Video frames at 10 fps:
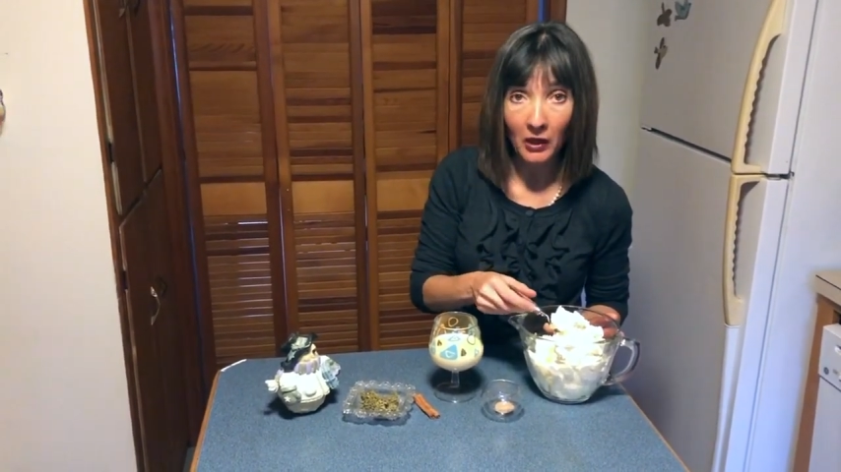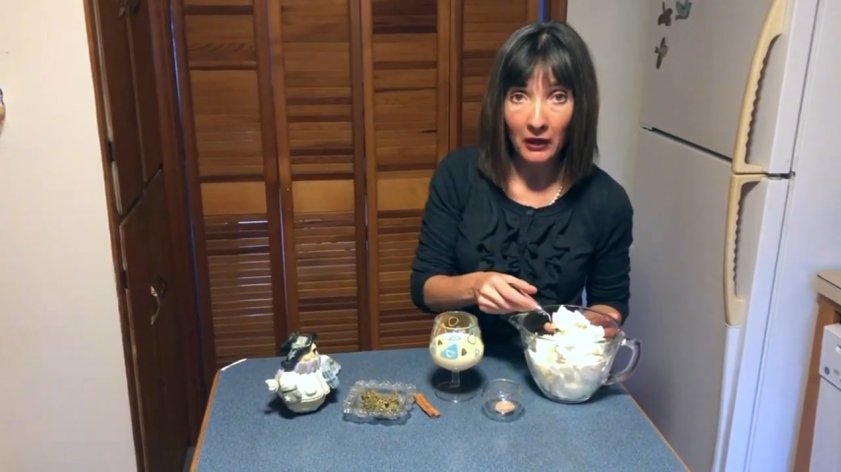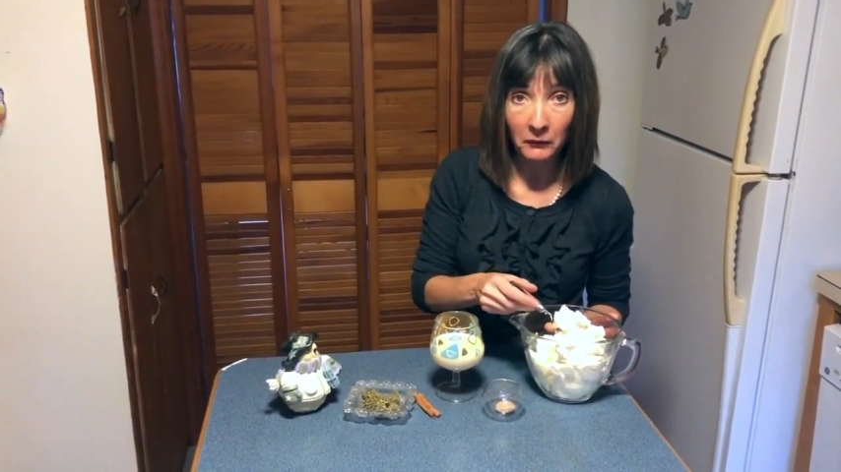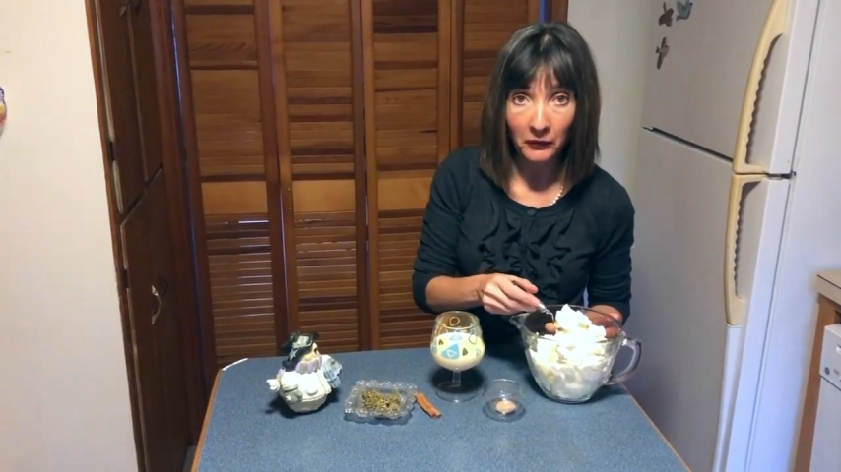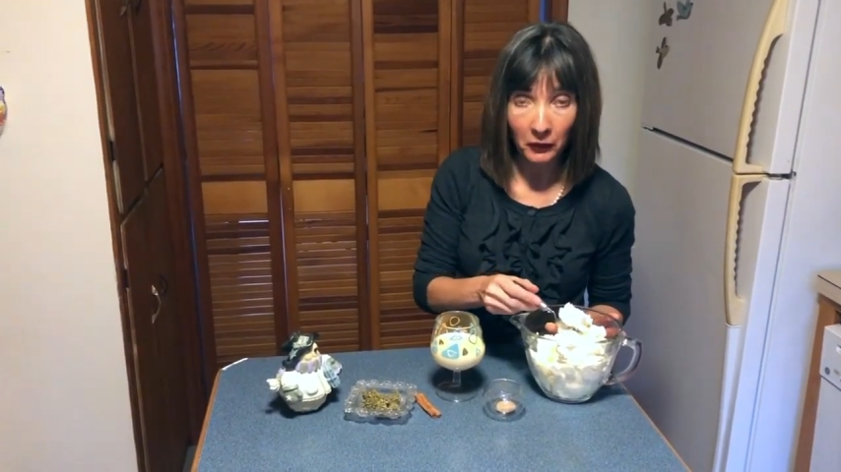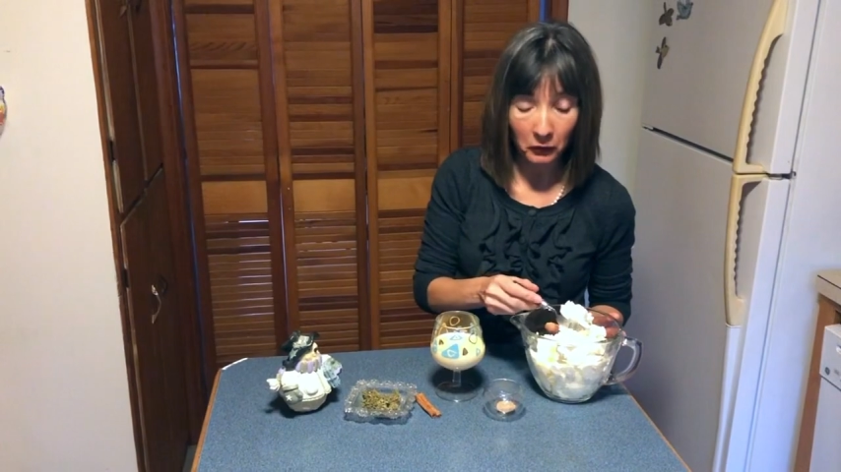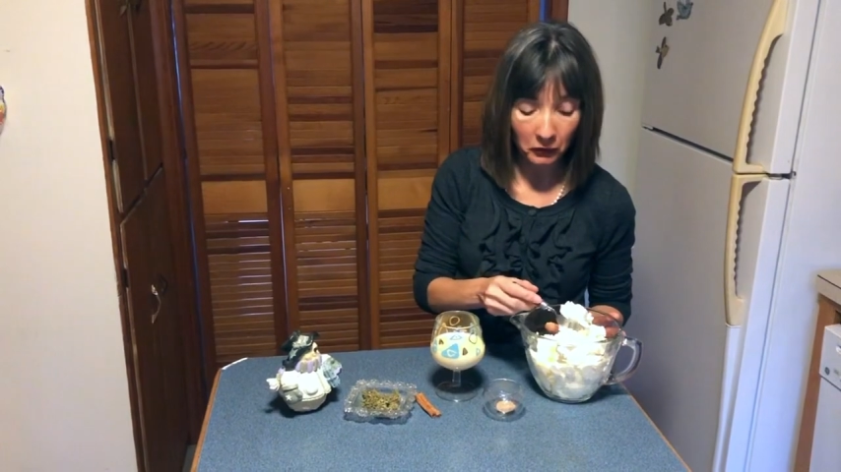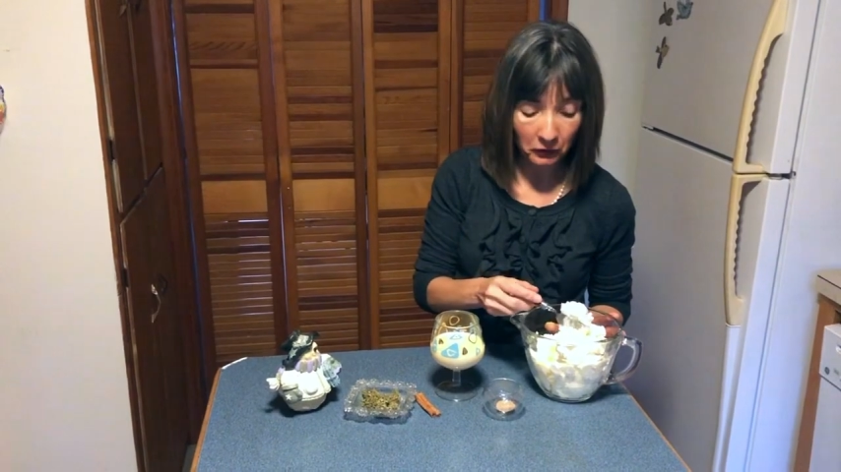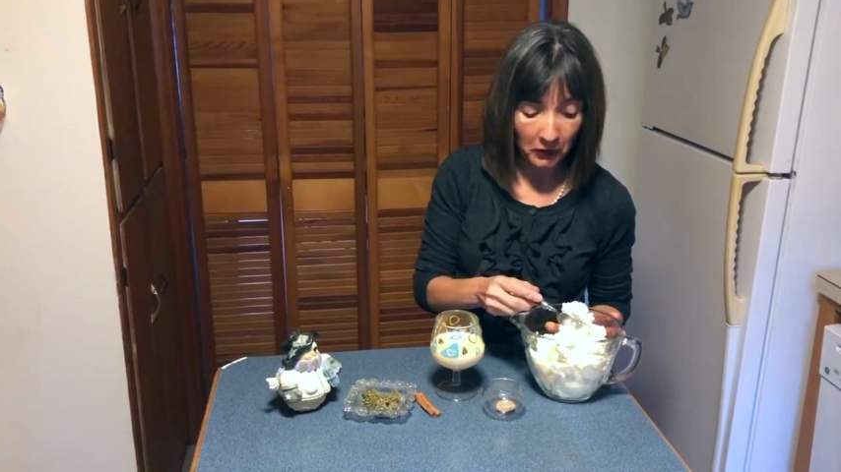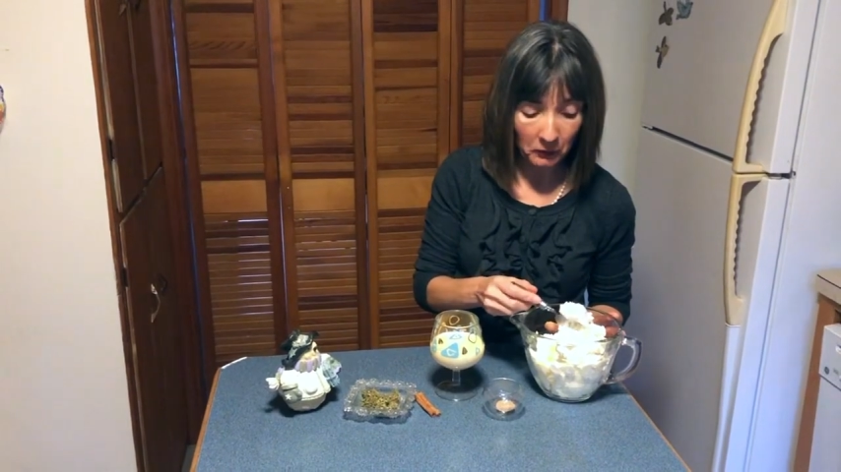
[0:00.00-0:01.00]

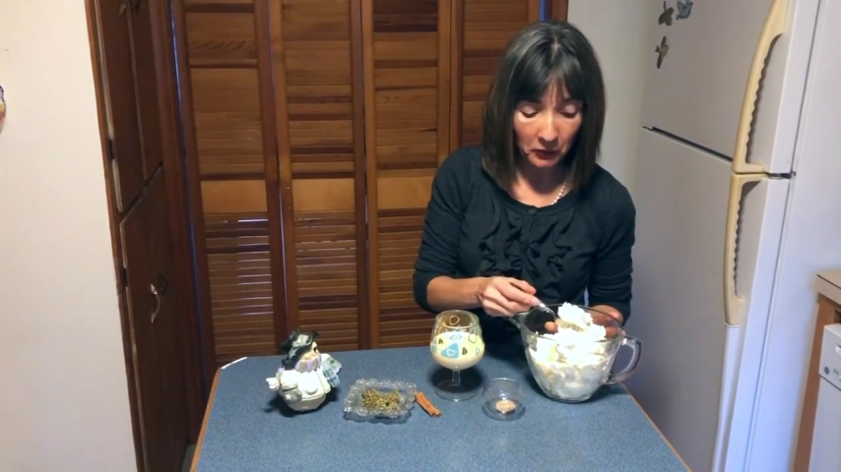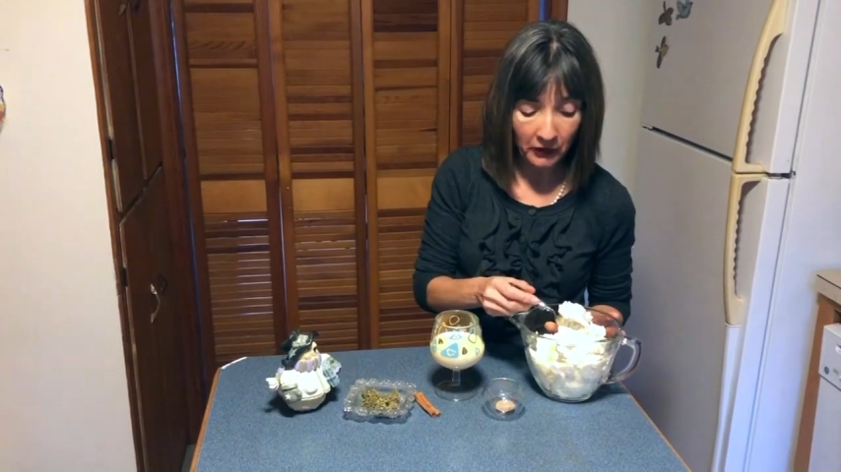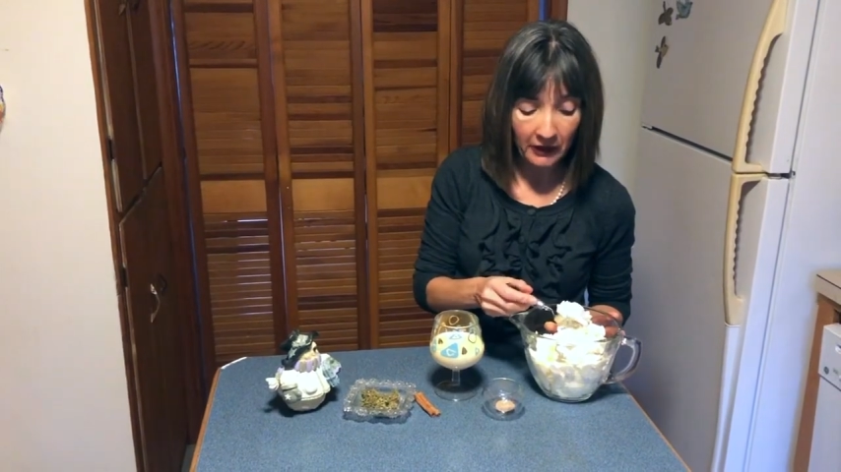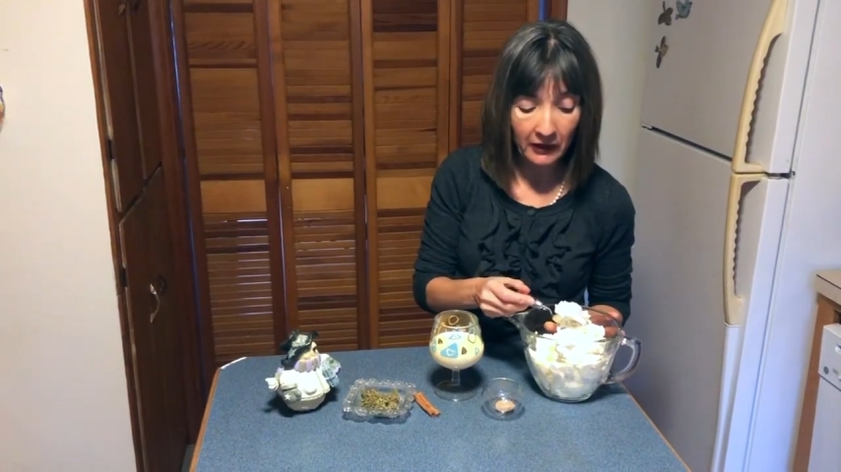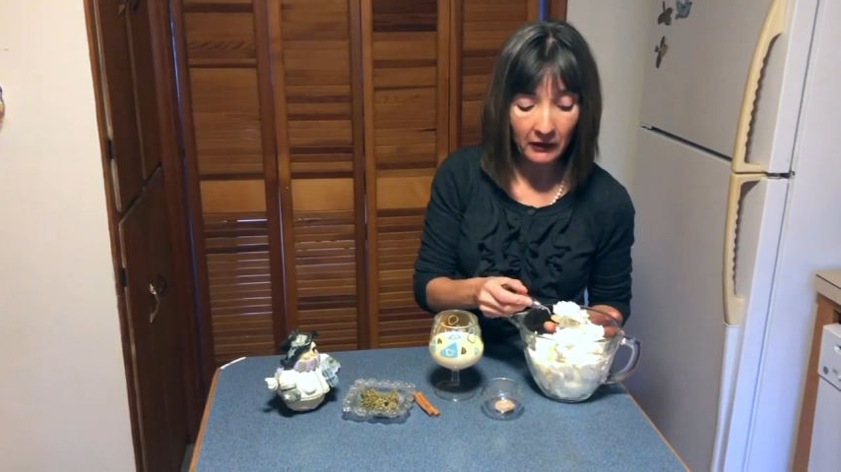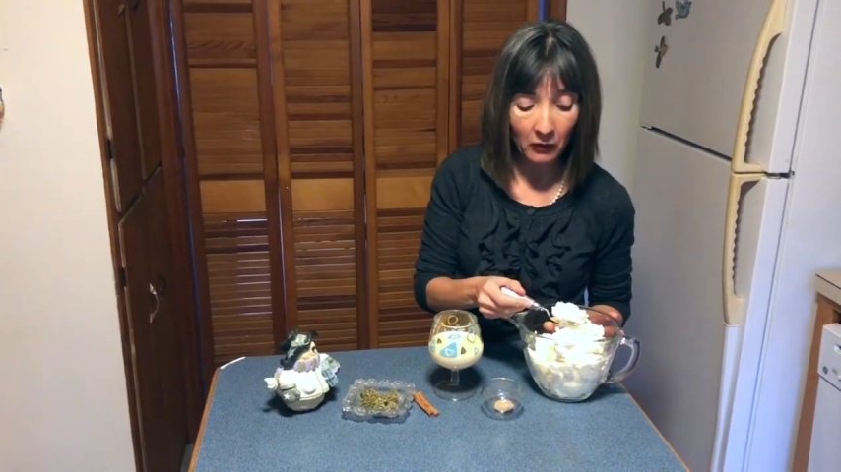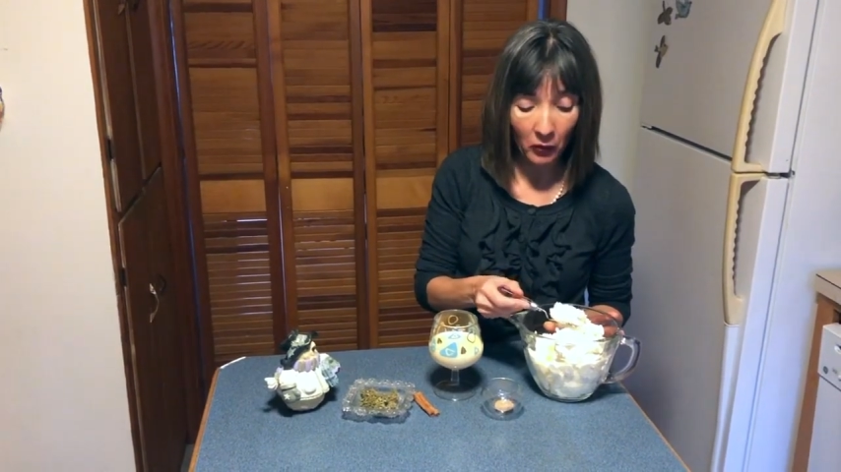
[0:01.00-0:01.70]
Limestone Creamery,